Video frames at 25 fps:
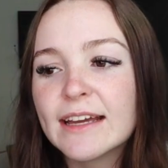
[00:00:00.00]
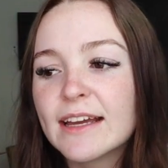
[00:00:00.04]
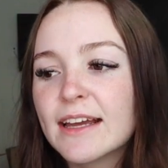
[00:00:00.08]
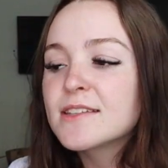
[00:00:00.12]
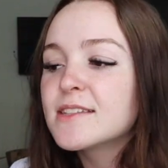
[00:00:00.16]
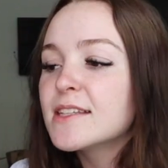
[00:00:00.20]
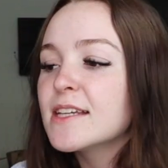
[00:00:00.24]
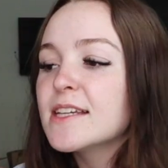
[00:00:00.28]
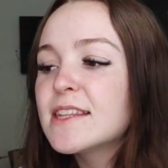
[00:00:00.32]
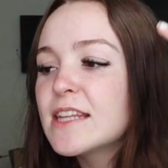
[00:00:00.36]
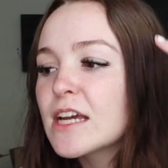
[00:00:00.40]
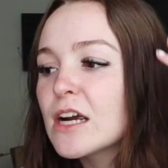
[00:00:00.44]

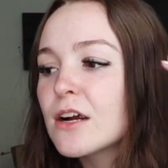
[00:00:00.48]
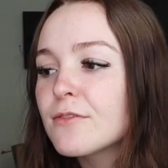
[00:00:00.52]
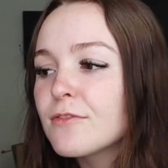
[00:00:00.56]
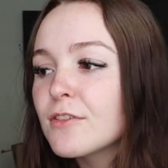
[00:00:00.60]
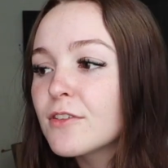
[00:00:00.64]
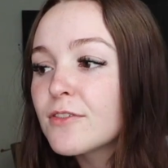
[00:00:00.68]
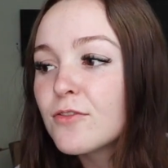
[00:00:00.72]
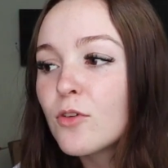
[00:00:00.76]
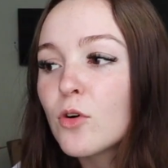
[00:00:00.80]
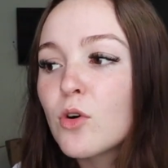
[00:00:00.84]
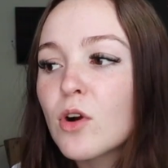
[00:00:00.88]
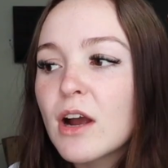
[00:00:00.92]
sit there
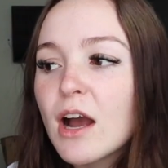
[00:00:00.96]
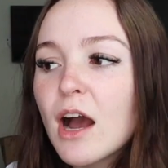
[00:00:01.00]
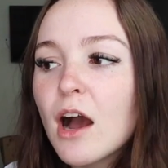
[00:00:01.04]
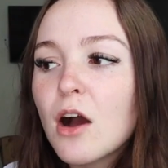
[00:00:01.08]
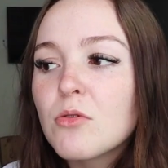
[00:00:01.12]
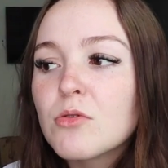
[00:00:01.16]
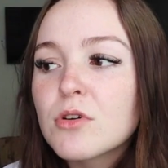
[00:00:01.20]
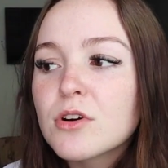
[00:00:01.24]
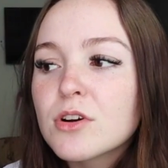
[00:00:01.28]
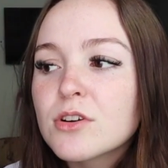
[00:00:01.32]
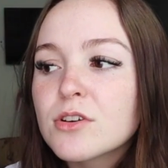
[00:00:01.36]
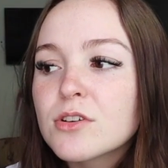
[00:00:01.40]
for 4
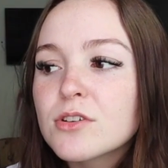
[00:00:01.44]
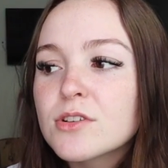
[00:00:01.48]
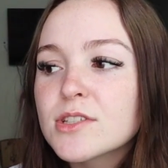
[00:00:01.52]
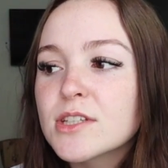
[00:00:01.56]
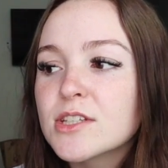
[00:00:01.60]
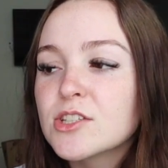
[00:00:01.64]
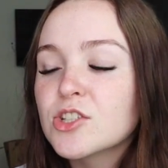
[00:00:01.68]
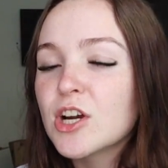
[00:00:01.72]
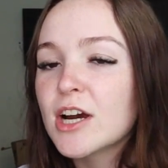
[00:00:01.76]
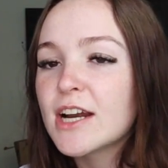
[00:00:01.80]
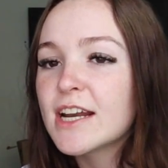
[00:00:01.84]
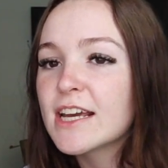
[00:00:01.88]
hours
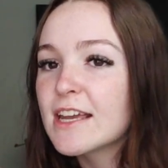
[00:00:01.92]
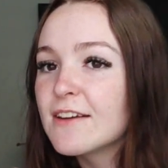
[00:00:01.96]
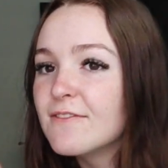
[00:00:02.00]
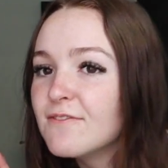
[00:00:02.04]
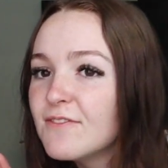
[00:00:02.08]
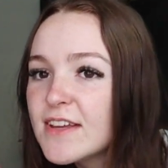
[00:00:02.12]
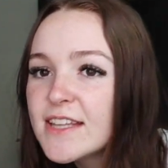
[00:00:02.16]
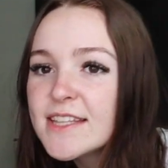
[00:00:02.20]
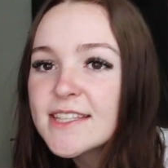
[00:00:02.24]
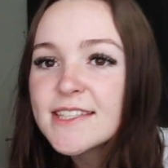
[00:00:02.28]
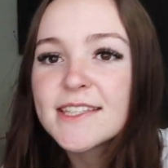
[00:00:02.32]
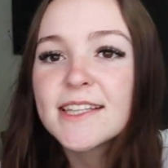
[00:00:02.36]
and try to
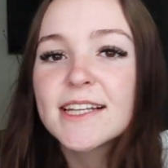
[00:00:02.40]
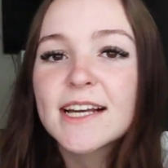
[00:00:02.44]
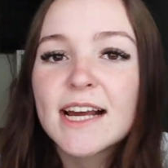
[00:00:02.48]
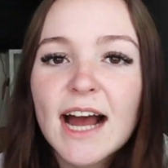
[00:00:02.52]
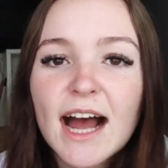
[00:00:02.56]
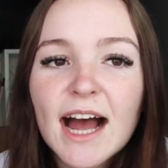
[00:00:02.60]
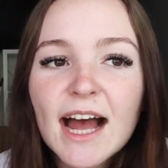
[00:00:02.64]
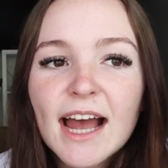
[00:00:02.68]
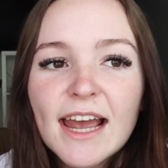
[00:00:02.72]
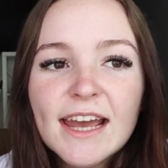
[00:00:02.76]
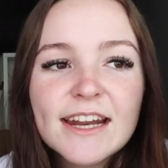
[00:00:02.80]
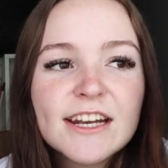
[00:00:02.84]
convince the
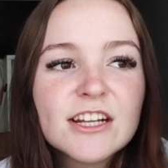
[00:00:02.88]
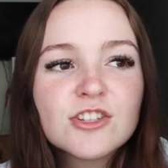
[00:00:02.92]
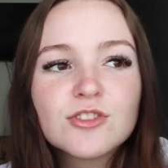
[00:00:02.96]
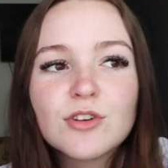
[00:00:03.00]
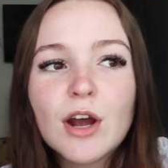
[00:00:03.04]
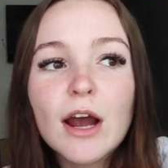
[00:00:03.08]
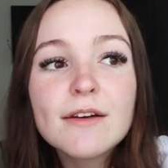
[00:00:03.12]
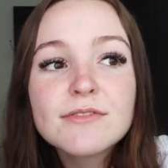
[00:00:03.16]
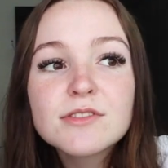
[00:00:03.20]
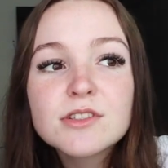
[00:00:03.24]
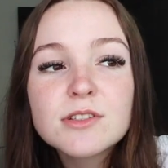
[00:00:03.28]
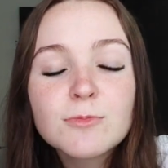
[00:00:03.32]
guy to
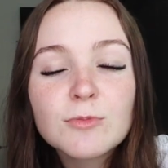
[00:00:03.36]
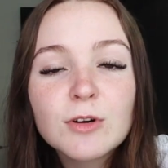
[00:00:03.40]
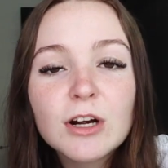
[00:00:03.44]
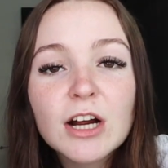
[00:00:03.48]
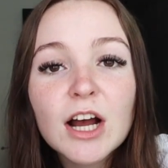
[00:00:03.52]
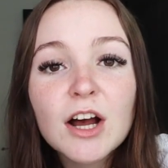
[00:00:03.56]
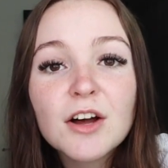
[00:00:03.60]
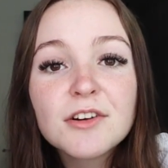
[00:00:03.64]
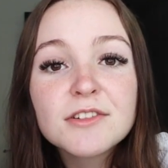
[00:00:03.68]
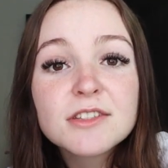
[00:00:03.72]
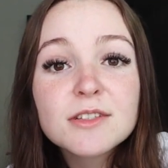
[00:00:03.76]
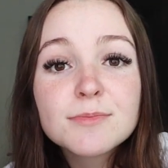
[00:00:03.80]
drive
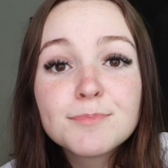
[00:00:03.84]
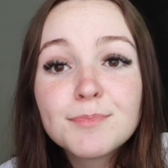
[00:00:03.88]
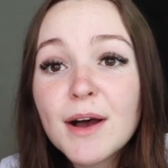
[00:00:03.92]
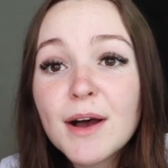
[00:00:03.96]
somewhere else.